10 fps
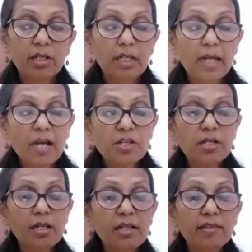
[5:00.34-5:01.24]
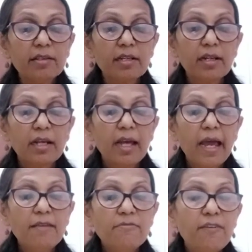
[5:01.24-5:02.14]
nationalist,
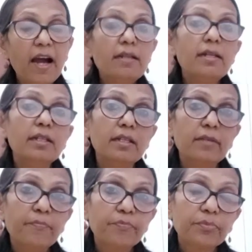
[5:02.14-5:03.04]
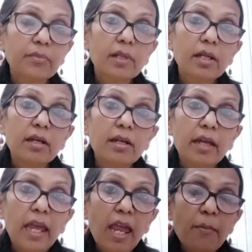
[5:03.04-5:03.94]
and finally,
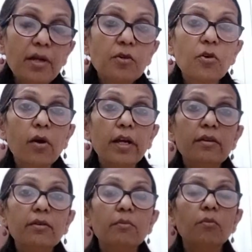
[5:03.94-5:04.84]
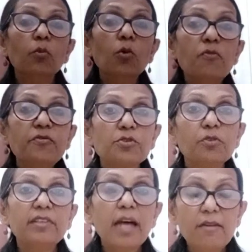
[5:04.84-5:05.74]
Emin Roy moved to
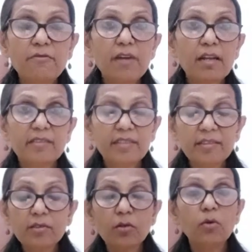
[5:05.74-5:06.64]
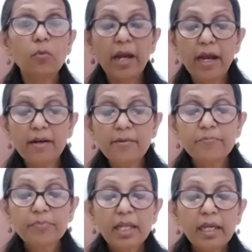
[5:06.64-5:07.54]
San Francisco, where
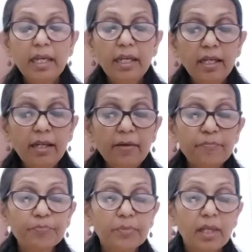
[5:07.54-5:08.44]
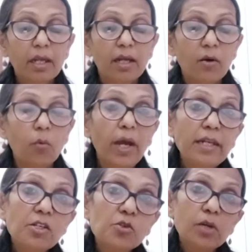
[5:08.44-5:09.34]
he
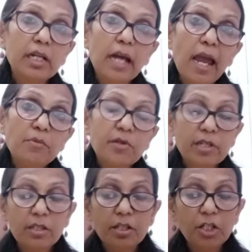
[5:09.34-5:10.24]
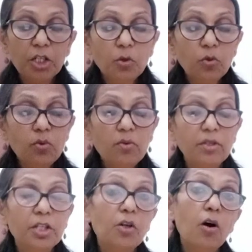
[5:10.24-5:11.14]
went to a library, the New
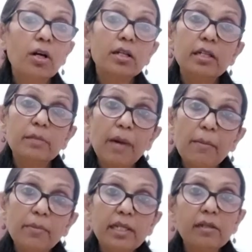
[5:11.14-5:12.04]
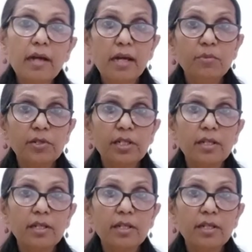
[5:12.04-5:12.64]
York Public Library,